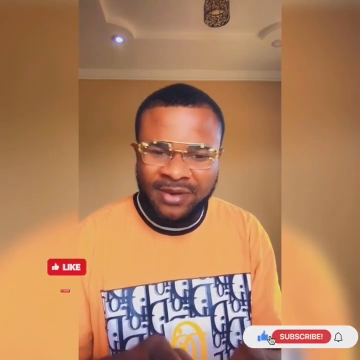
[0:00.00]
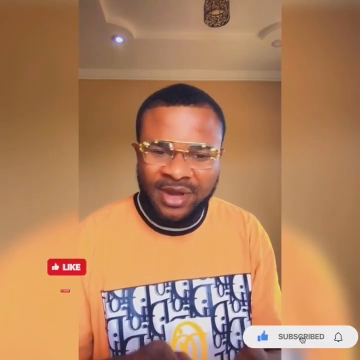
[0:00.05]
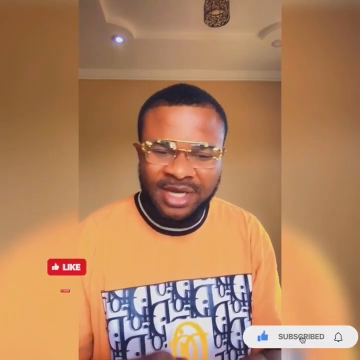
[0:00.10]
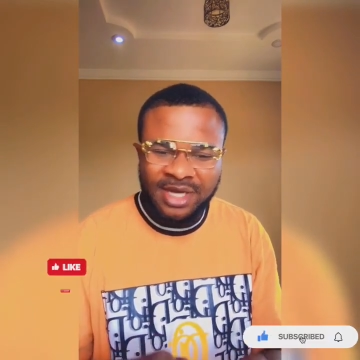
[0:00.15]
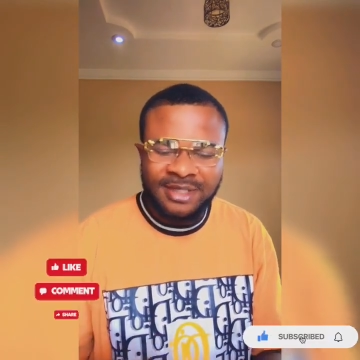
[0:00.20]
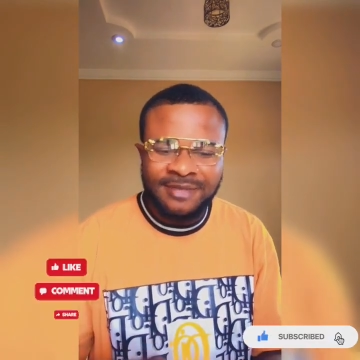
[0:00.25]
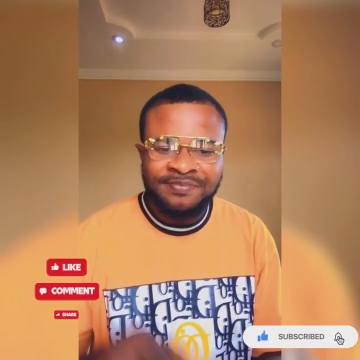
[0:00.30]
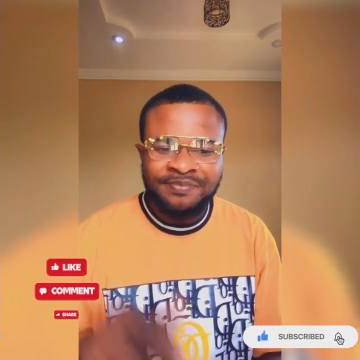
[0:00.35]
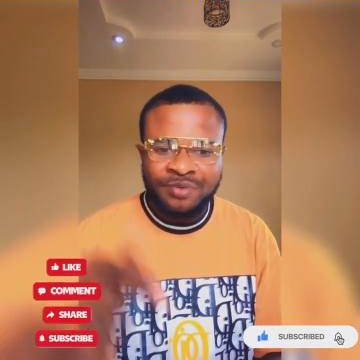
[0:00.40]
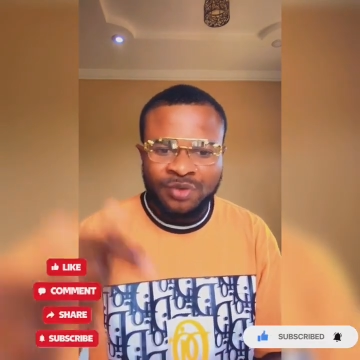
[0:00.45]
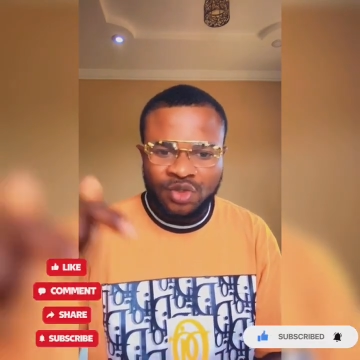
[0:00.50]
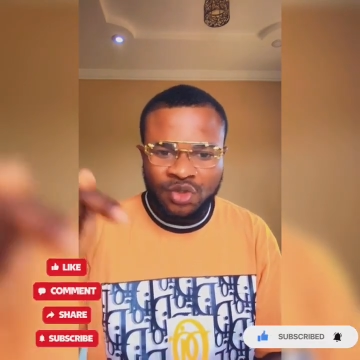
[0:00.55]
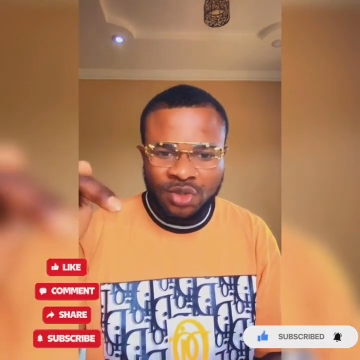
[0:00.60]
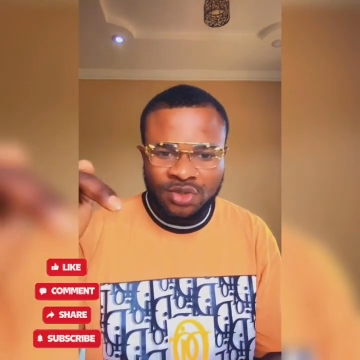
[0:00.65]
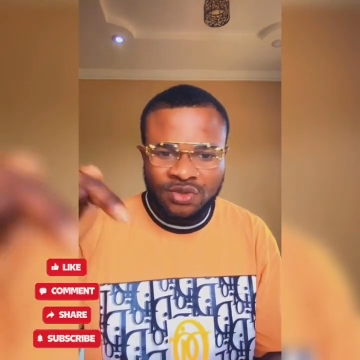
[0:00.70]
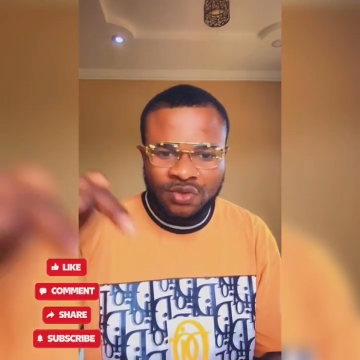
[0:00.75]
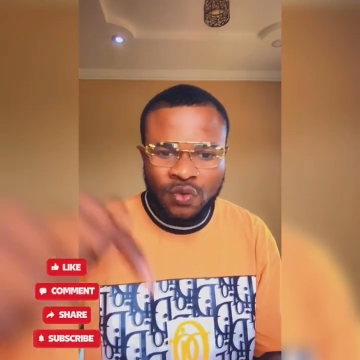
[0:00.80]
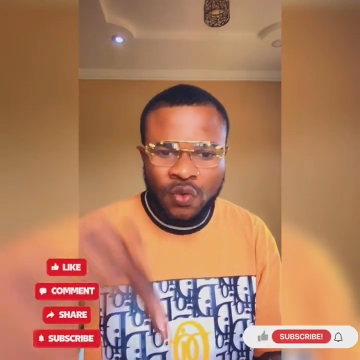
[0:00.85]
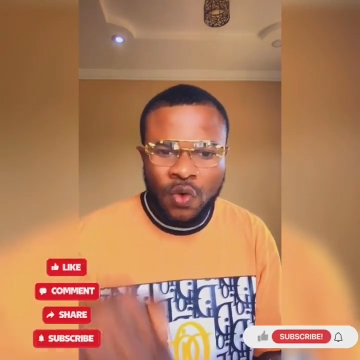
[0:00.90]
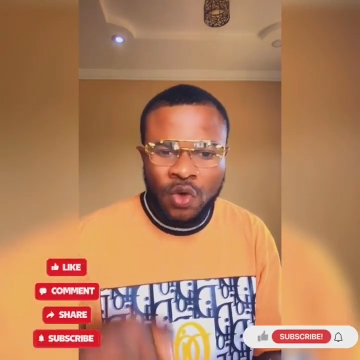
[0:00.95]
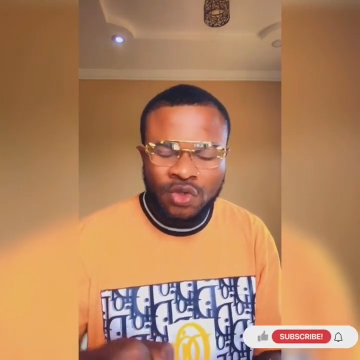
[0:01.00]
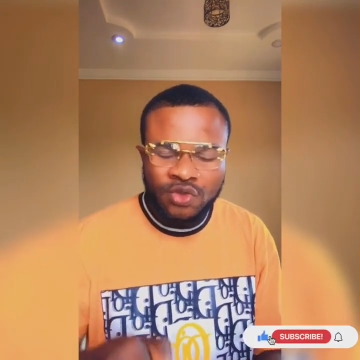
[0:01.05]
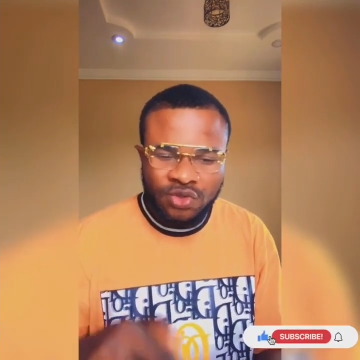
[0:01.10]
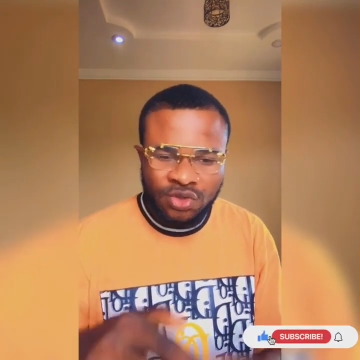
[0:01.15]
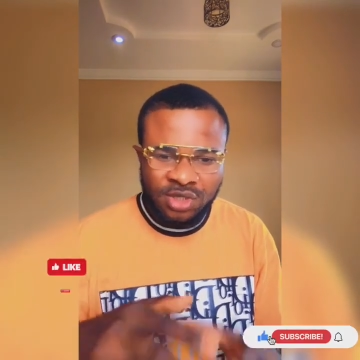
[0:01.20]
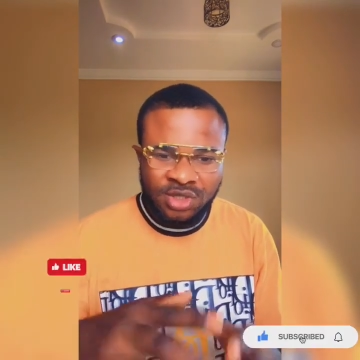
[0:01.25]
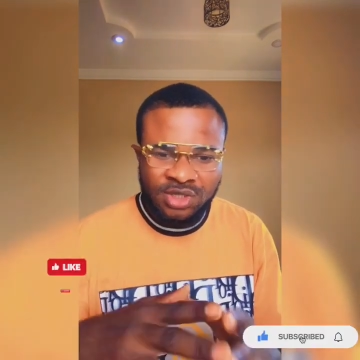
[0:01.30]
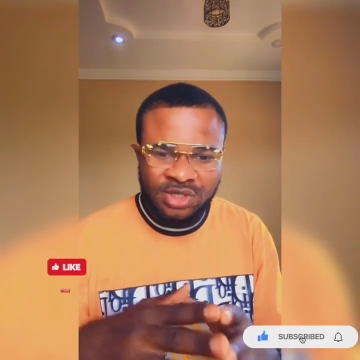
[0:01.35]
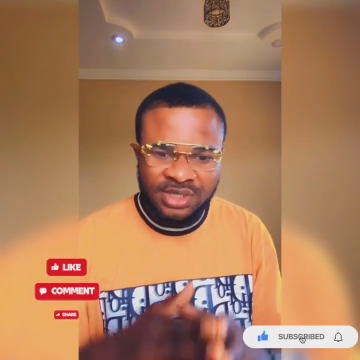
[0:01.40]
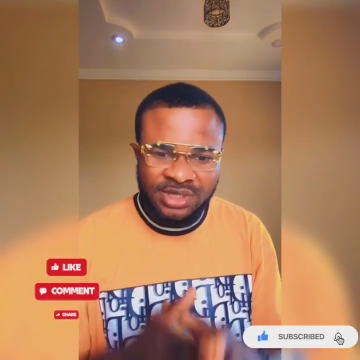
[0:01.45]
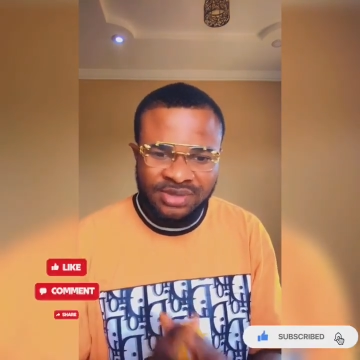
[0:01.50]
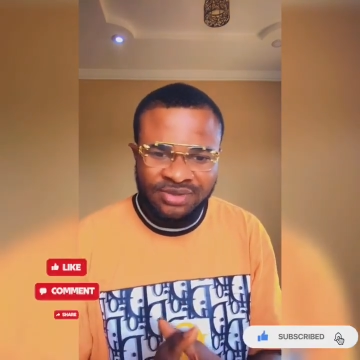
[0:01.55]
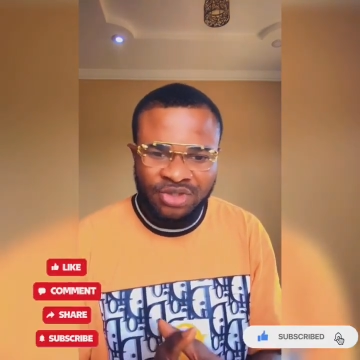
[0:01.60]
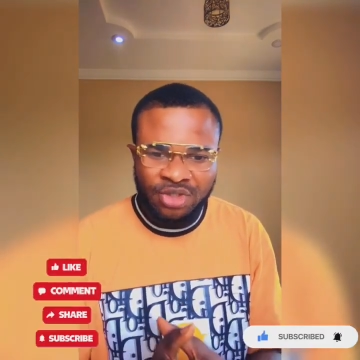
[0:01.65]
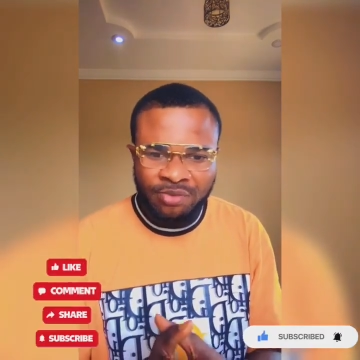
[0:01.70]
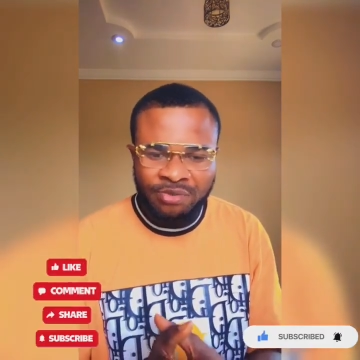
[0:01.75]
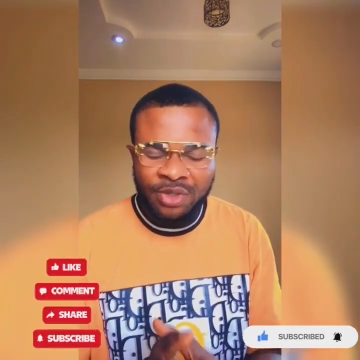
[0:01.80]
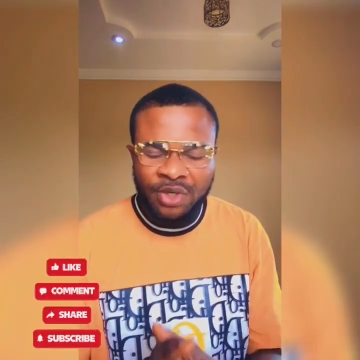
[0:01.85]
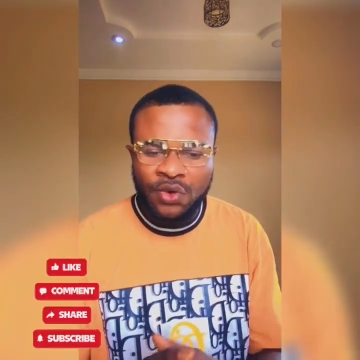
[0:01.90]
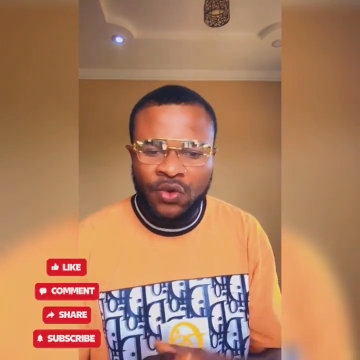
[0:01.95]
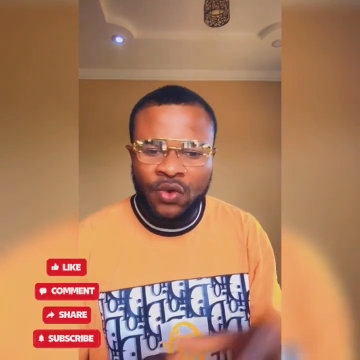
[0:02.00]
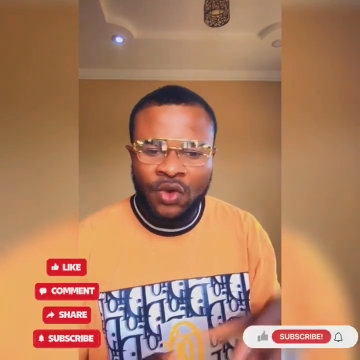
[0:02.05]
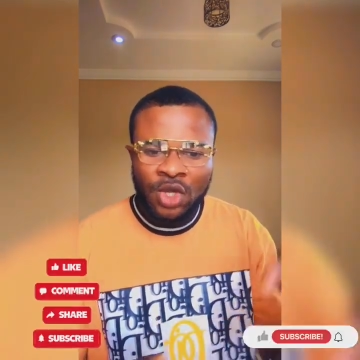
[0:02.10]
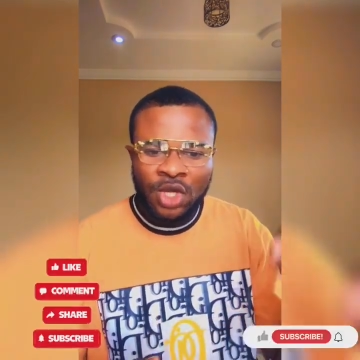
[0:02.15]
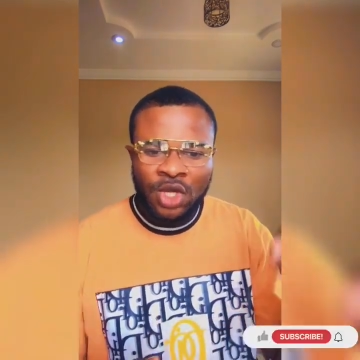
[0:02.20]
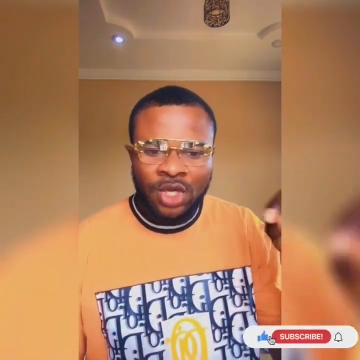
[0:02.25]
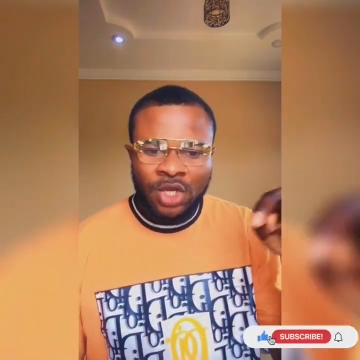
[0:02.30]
banned, just go onto the description below,